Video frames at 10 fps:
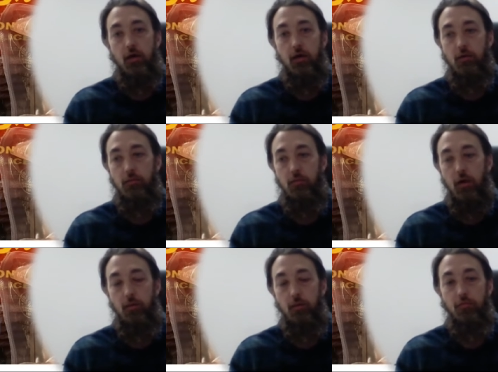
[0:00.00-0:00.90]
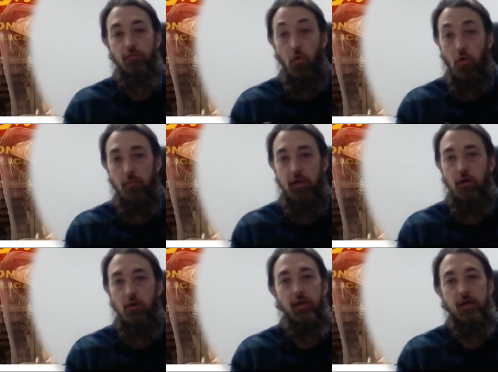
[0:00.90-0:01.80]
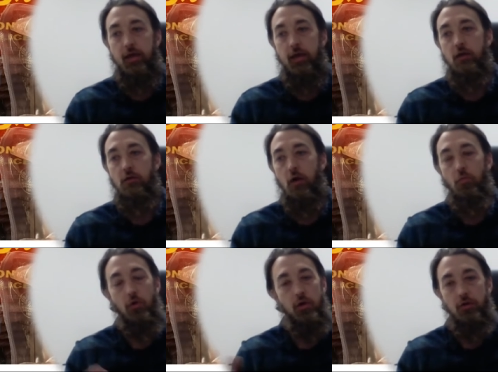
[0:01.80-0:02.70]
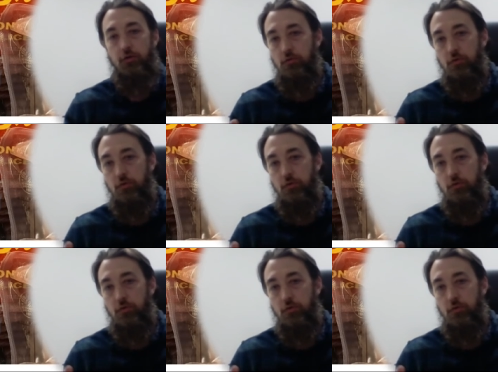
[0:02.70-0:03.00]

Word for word: uh, um, for a meal, they can. Uh, we're going to do